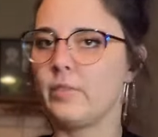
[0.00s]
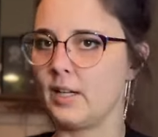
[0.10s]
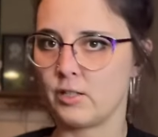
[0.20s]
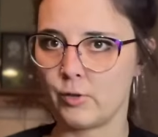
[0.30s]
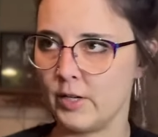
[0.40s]

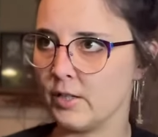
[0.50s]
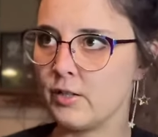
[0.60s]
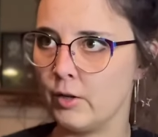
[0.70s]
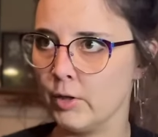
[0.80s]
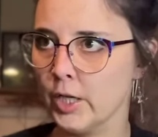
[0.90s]
That story is
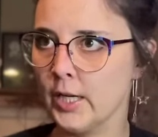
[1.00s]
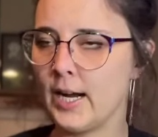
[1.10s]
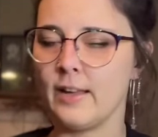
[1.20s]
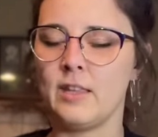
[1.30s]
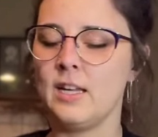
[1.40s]
so good.
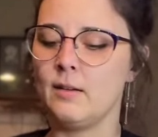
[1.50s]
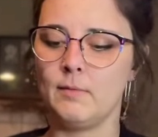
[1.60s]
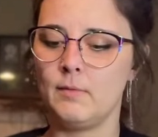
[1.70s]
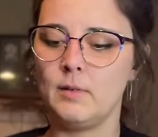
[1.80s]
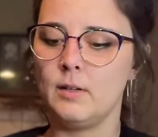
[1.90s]
I think it
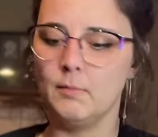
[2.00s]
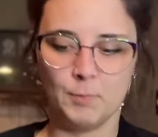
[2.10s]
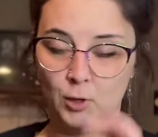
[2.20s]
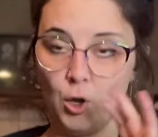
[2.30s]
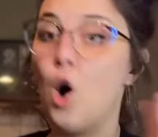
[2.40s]

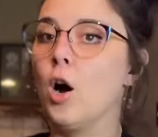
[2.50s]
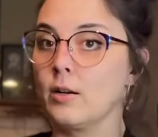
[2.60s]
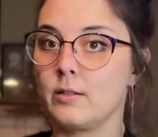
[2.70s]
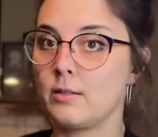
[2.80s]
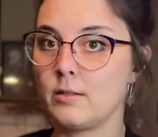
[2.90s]

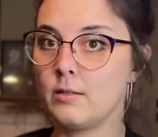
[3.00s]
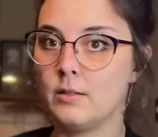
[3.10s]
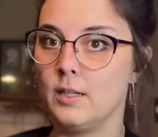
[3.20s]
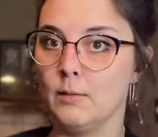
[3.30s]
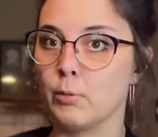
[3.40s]
belongs
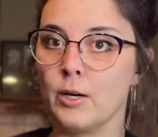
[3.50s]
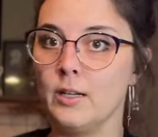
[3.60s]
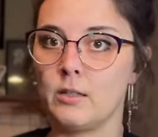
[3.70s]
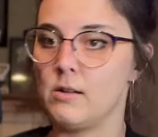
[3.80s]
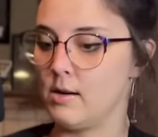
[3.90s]
in
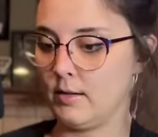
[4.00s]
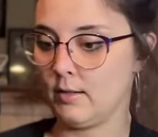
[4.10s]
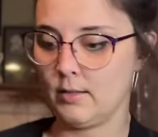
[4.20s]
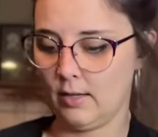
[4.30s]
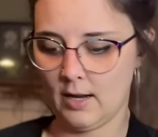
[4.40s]
print,
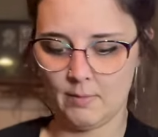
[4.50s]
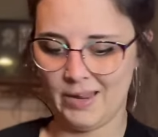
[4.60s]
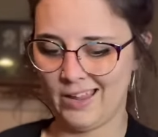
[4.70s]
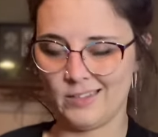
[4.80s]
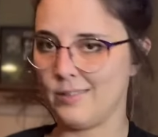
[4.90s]
honestly. I
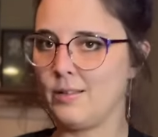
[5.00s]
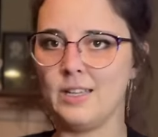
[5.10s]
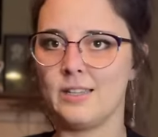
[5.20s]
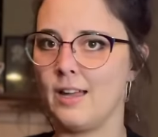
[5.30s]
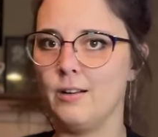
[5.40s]
mean, it's
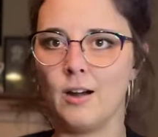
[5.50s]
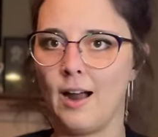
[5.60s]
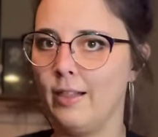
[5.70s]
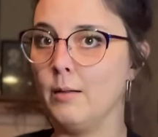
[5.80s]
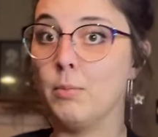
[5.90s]
Edgar
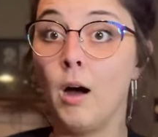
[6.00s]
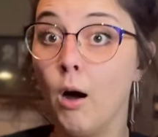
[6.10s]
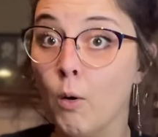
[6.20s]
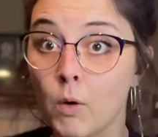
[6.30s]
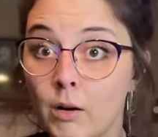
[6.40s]
Allan
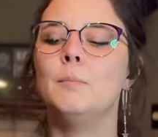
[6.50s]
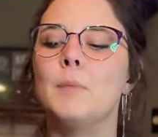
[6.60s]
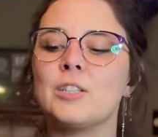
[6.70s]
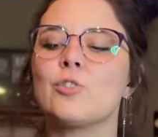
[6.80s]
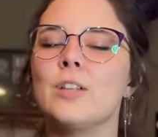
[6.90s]
Poe.
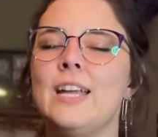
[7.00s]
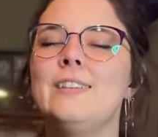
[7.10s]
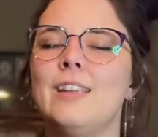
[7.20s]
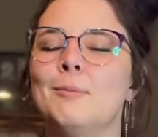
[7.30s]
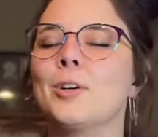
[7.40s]
Much
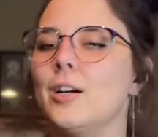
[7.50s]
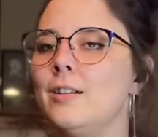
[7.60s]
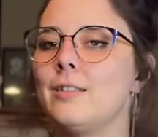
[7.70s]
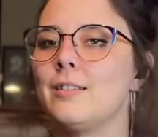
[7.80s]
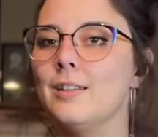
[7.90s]
like Sable
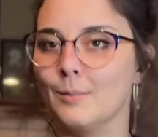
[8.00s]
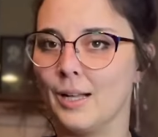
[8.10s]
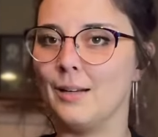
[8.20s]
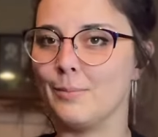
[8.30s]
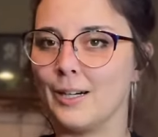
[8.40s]
Curse and The
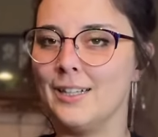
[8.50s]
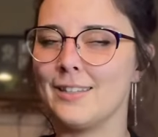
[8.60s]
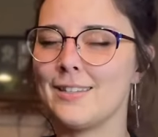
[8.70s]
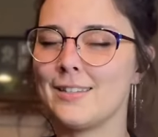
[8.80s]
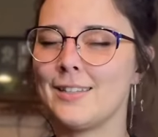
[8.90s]
Blind
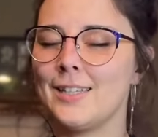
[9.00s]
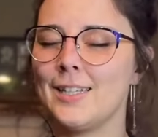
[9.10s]
Prince,